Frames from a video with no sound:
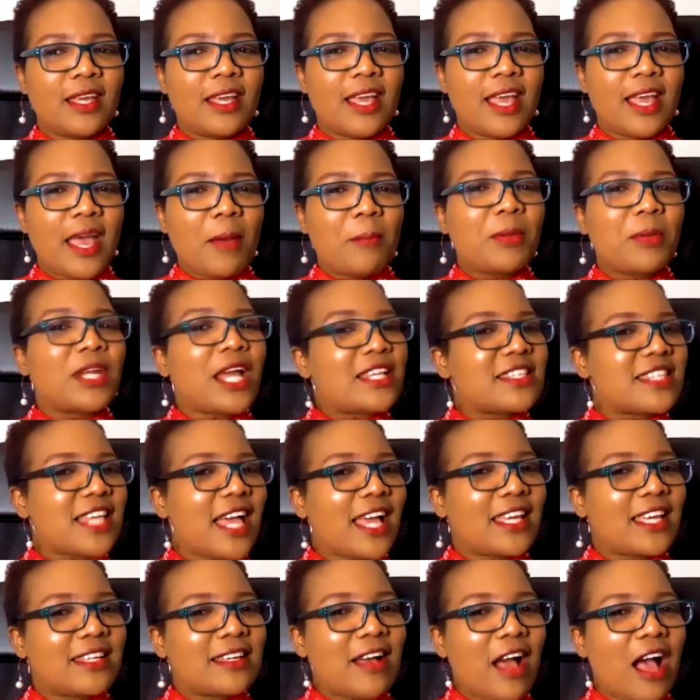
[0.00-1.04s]
But as
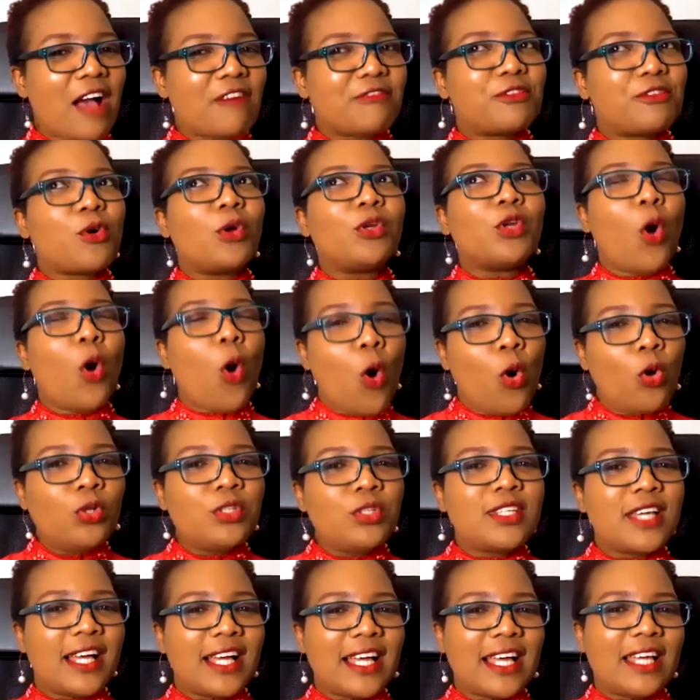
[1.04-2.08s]
I've grown
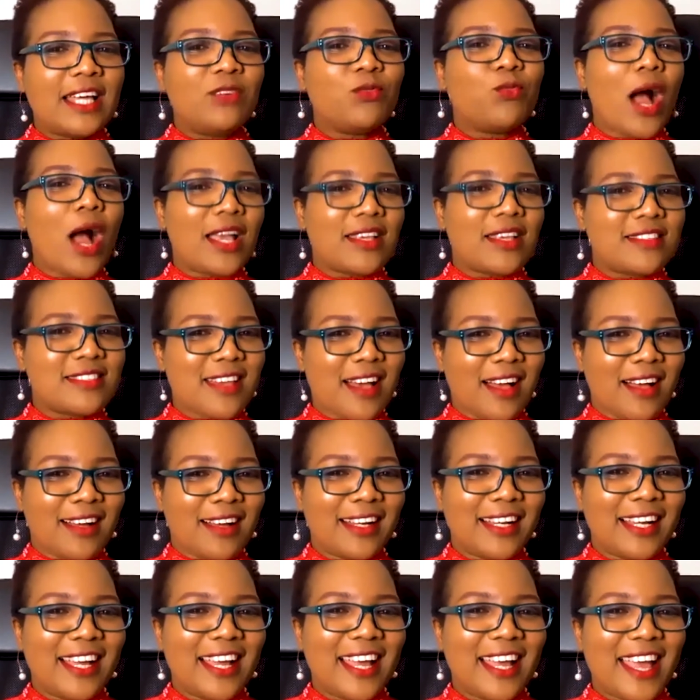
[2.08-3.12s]
older and wiser,
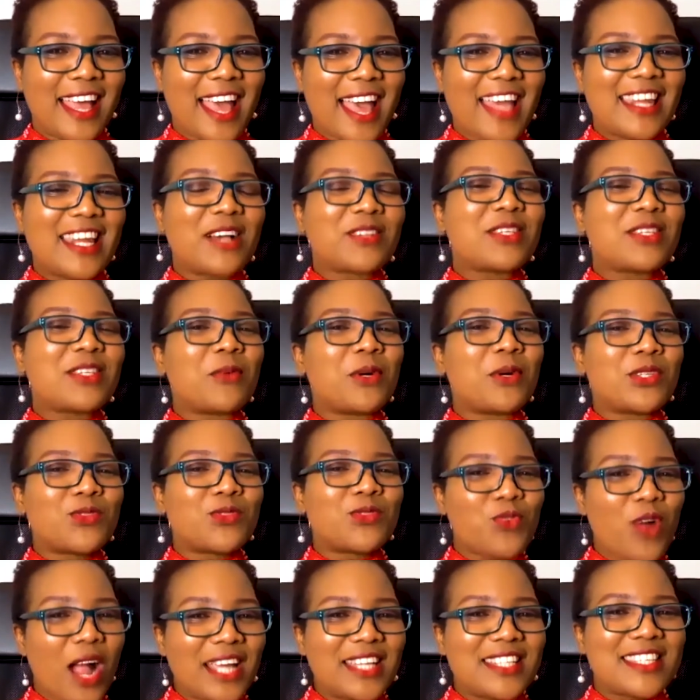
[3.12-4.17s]
and as I was
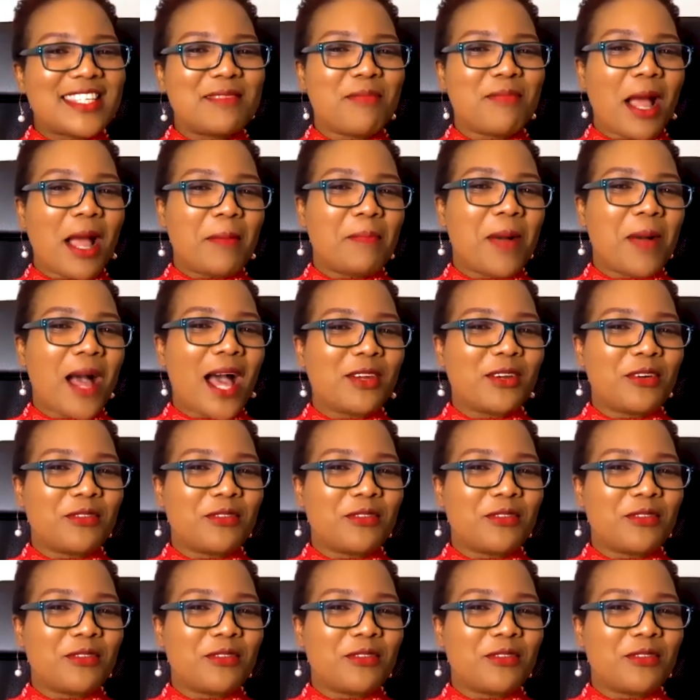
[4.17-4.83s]
writing my part of